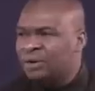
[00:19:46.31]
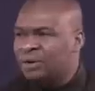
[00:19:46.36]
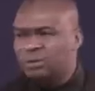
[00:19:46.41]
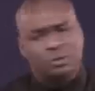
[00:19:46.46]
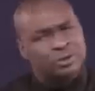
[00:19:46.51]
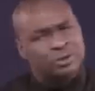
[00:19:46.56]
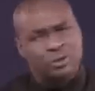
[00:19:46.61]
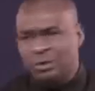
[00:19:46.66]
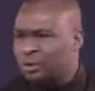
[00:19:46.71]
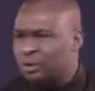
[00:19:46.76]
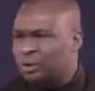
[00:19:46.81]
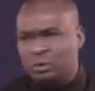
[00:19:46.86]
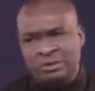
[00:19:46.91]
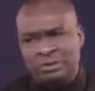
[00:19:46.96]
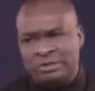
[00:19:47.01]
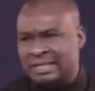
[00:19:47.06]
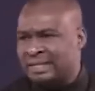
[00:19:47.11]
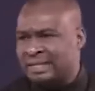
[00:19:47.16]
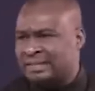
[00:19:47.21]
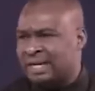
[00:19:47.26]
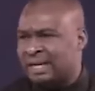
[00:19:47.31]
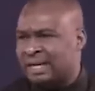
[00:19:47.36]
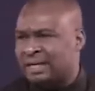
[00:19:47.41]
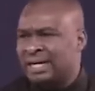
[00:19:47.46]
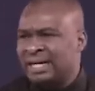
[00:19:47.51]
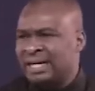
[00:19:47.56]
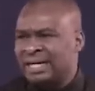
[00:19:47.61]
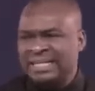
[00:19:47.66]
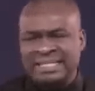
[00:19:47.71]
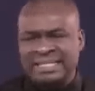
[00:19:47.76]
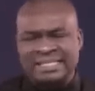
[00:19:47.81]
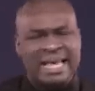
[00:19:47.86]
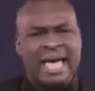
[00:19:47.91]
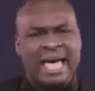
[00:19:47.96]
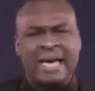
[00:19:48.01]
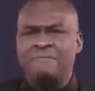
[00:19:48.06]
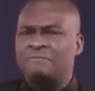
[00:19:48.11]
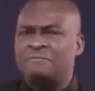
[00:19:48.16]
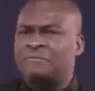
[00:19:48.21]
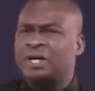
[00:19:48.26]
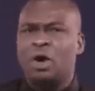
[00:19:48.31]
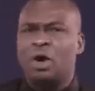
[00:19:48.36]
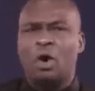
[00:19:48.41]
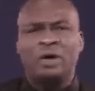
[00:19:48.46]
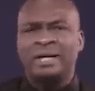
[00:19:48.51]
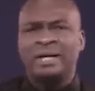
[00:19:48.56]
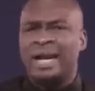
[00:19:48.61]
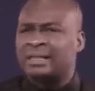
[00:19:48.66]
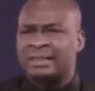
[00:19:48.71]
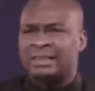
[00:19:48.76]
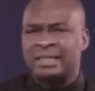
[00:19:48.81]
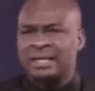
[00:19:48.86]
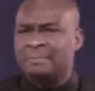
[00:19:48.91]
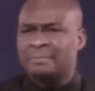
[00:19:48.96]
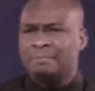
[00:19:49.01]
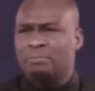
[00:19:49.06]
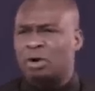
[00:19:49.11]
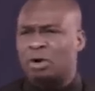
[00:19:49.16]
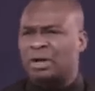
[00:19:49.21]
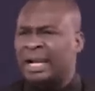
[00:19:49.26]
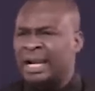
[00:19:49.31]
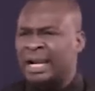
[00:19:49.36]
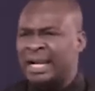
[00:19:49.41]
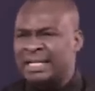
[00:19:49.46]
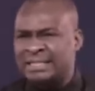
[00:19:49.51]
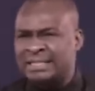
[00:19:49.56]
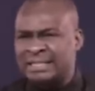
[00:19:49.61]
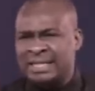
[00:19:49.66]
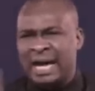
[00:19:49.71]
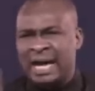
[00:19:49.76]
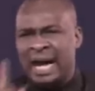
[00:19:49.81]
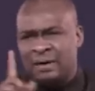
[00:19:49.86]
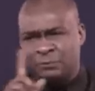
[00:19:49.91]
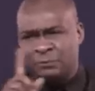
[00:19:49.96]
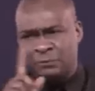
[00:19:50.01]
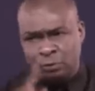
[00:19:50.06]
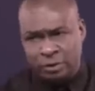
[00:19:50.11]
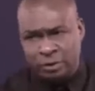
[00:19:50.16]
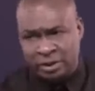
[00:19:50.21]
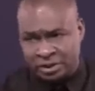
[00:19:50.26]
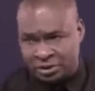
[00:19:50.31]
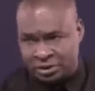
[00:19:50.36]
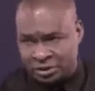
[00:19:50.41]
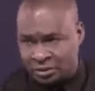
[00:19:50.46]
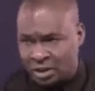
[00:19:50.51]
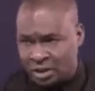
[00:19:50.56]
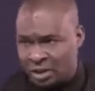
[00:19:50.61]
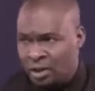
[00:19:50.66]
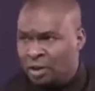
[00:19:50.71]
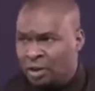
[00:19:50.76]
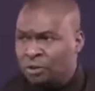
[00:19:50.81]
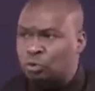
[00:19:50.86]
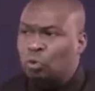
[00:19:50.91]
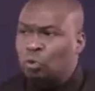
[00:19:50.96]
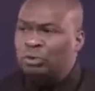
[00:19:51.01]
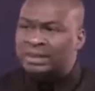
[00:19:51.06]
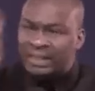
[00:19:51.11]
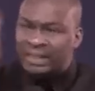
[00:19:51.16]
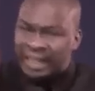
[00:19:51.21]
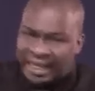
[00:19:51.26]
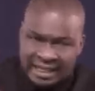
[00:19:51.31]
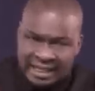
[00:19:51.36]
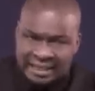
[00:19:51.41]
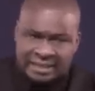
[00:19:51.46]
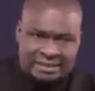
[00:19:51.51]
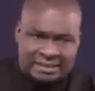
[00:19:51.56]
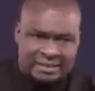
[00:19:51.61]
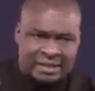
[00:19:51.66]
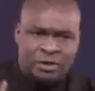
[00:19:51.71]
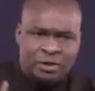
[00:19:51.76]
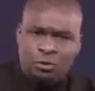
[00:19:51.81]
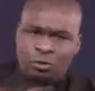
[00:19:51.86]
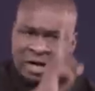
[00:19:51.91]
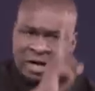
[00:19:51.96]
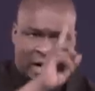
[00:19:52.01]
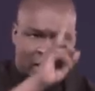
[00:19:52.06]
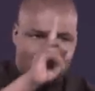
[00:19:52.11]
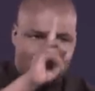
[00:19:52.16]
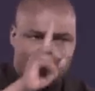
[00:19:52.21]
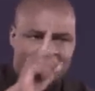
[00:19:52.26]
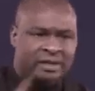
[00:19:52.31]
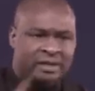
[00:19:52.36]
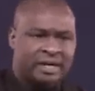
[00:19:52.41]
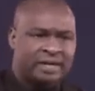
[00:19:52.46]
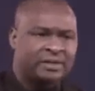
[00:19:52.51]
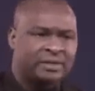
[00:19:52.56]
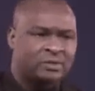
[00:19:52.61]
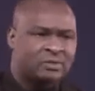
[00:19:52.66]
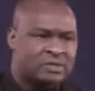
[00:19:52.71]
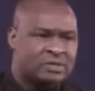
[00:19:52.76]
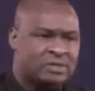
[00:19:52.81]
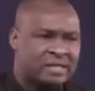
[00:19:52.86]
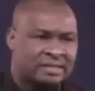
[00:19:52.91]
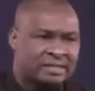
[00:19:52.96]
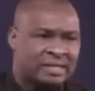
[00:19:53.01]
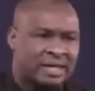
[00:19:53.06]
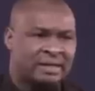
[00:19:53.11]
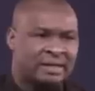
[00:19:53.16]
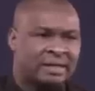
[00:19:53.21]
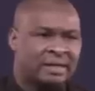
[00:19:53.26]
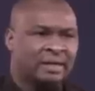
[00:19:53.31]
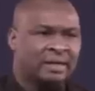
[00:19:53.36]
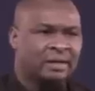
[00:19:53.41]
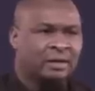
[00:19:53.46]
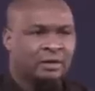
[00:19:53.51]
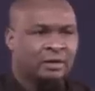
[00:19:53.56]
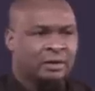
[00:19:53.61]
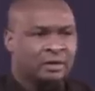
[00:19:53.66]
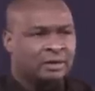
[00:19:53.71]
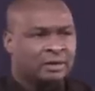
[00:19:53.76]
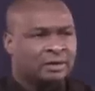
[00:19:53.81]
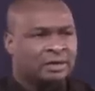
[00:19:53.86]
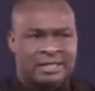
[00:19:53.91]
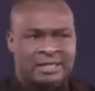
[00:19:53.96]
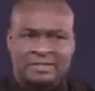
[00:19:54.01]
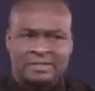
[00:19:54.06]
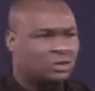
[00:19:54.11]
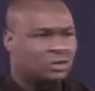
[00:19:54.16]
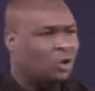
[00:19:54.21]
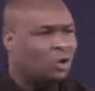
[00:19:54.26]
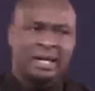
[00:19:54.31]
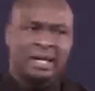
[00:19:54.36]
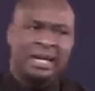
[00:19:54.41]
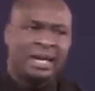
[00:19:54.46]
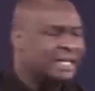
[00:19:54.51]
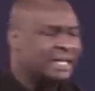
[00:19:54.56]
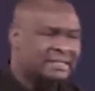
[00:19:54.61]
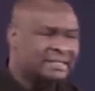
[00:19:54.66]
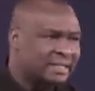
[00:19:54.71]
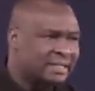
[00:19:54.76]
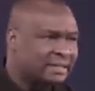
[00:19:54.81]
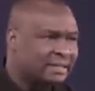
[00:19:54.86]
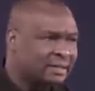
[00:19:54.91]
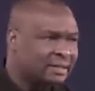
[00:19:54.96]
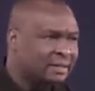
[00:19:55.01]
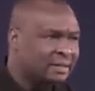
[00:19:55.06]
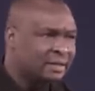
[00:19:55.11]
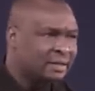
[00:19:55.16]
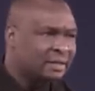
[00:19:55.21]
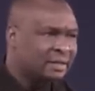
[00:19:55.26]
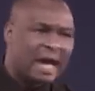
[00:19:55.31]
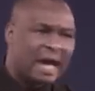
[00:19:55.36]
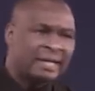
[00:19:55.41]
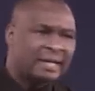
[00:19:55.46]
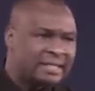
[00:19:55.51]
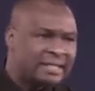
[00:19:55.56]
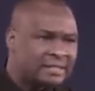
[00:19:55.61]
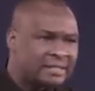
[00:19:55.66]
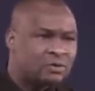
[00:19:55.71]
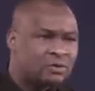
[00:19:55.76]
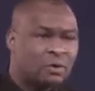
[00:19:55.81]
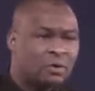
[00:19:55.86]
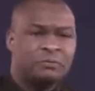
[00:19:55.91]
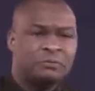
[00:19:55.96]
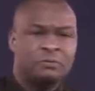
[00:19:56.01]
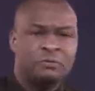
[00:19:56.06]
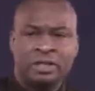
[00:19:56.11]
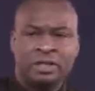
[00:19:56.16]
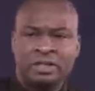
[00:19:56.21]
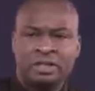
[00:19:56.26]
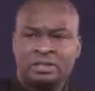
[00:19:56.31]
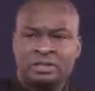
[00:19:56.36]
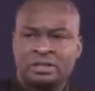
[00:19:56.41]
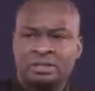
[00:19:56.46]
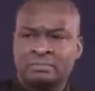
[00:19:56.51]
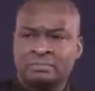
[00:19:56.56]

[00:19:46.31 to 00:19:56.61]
You don't know Satan. He's every other thing but lazy and foolish. Two things you cannot credit to Satan. He's not lazy and he's not foolish.